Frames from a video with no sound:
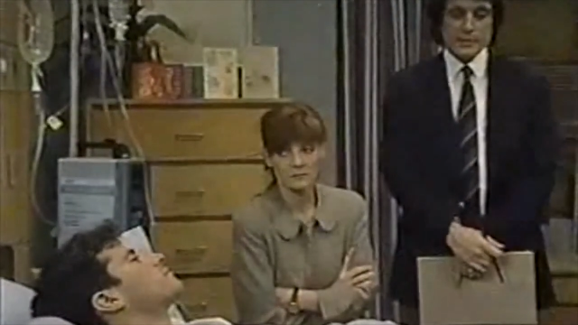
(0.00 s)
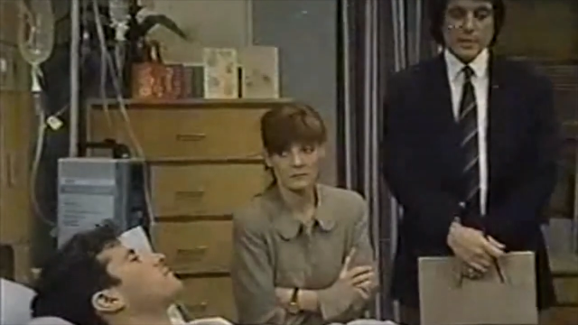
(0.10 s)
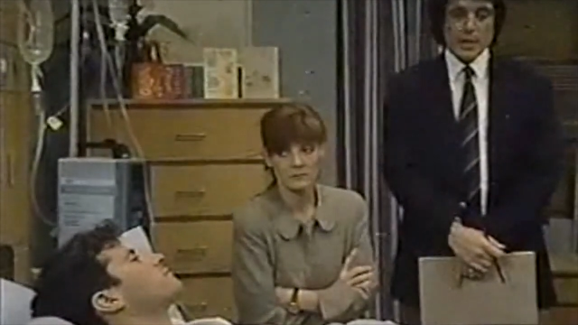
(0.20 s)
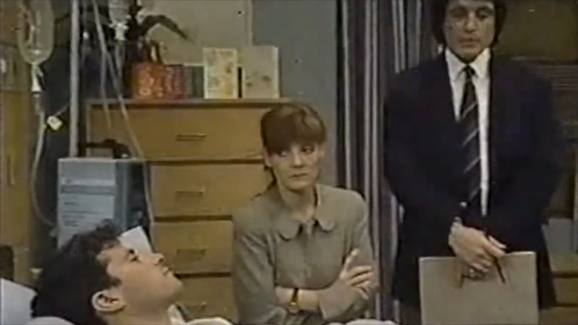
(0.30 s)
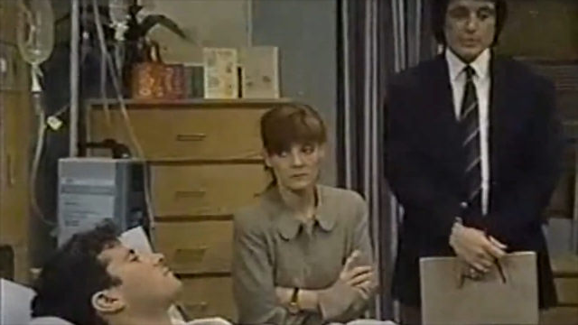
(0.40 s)
Speaker 1: and
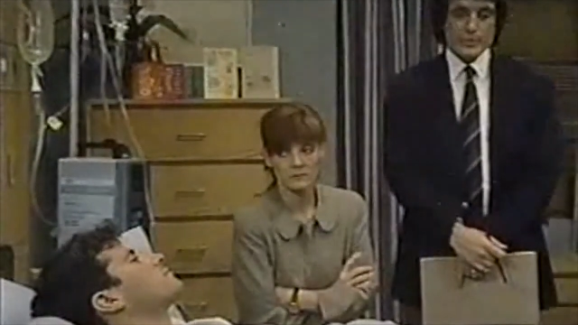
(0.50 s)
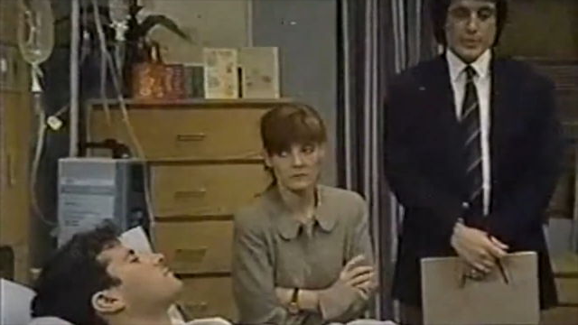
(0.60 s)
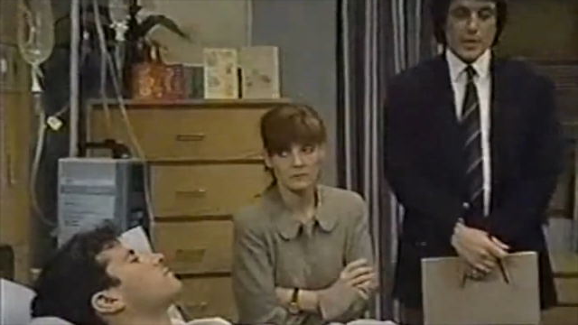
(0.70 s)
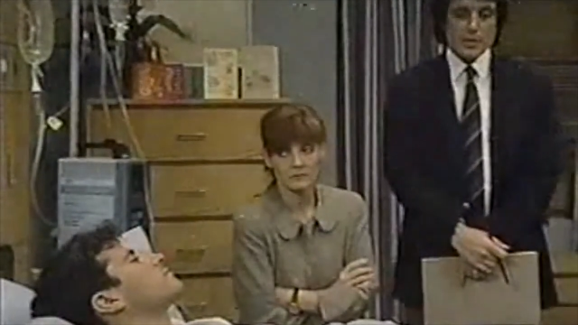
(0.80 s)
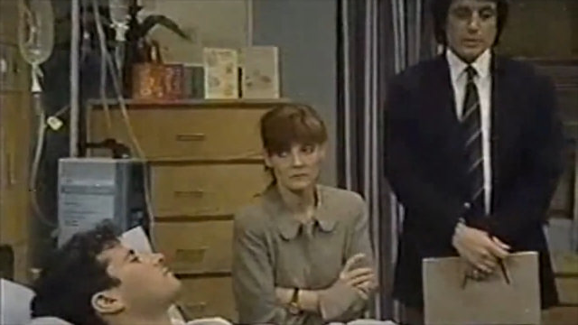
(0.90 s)
then I
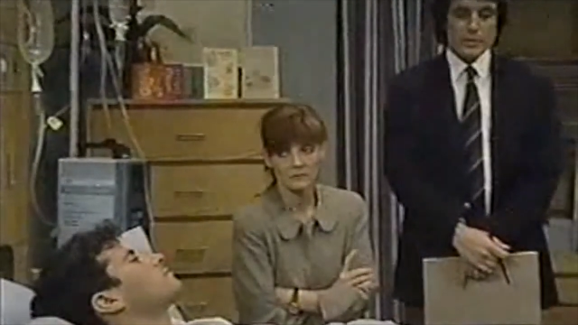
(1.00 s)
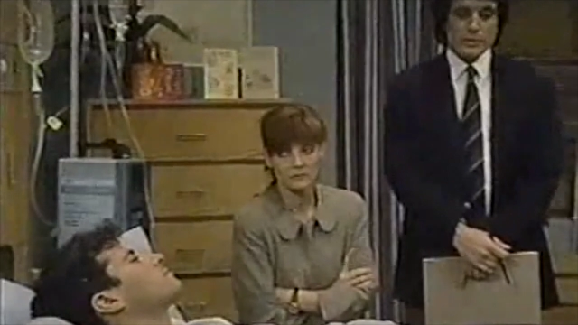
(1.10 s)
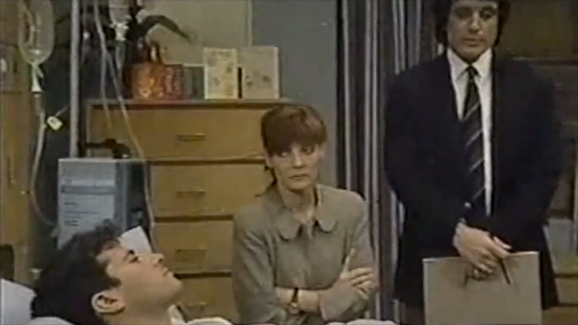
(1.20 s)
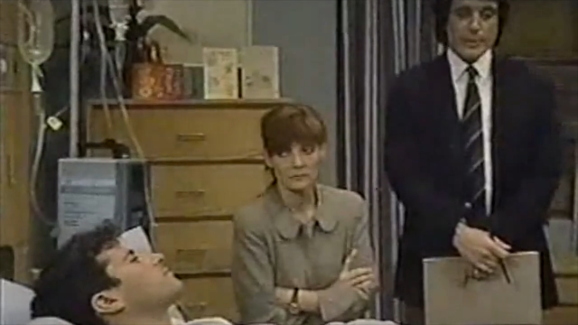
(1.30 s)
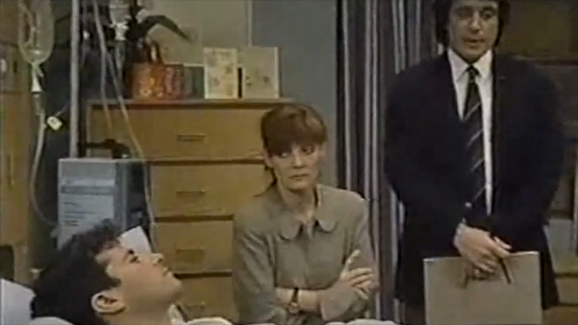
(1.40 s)
will sign
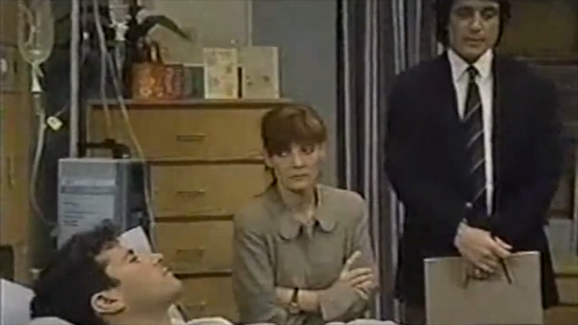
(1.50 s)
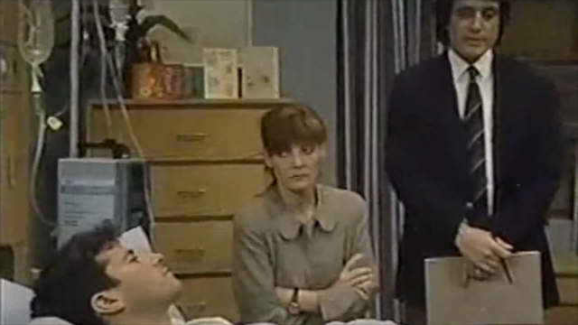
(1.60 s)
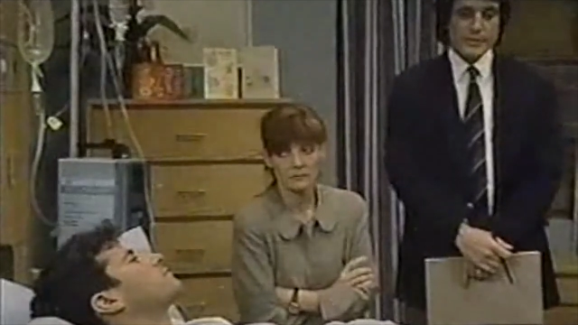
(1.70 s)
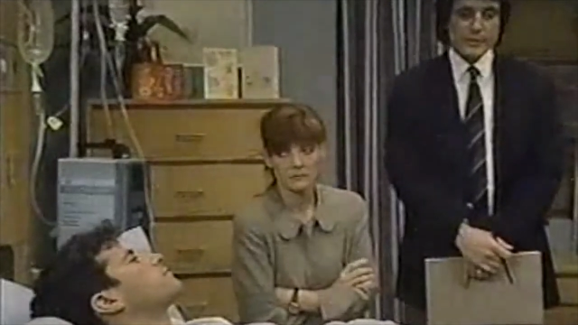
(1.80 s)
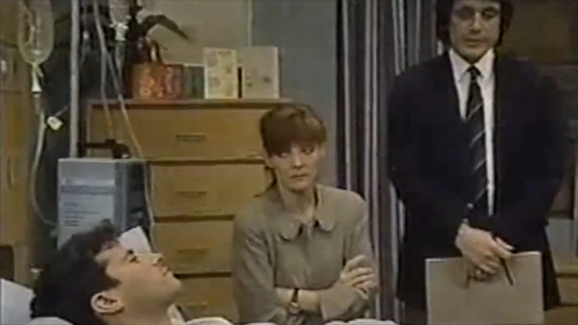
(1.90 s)
with your
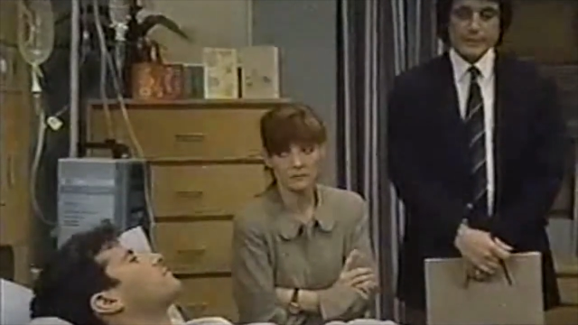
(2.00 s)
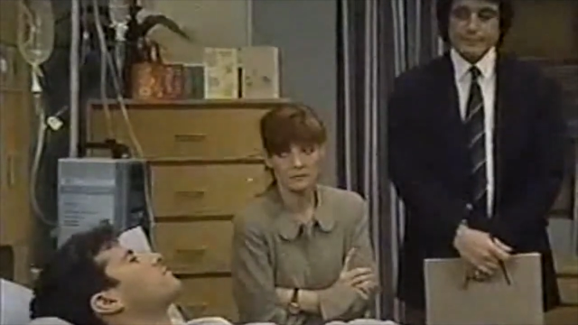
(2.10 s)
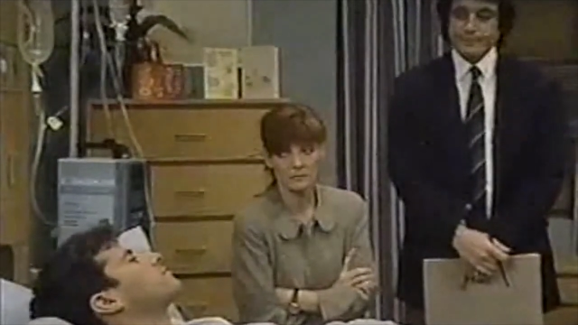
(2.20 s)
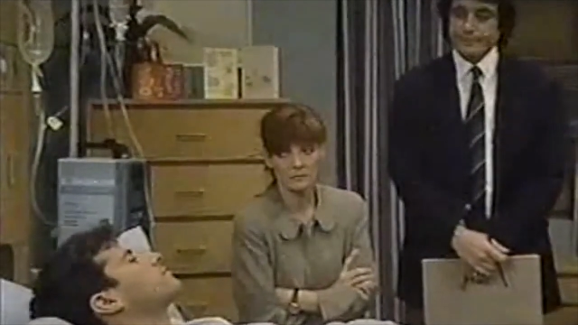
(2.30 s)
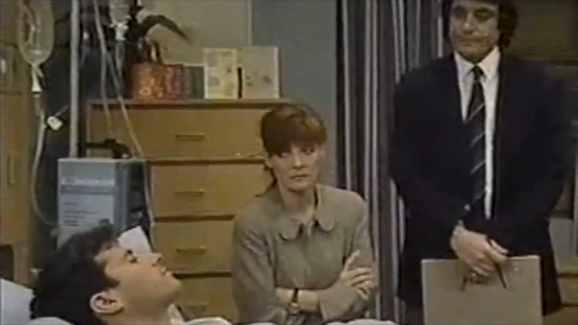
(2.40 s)
power of attorney.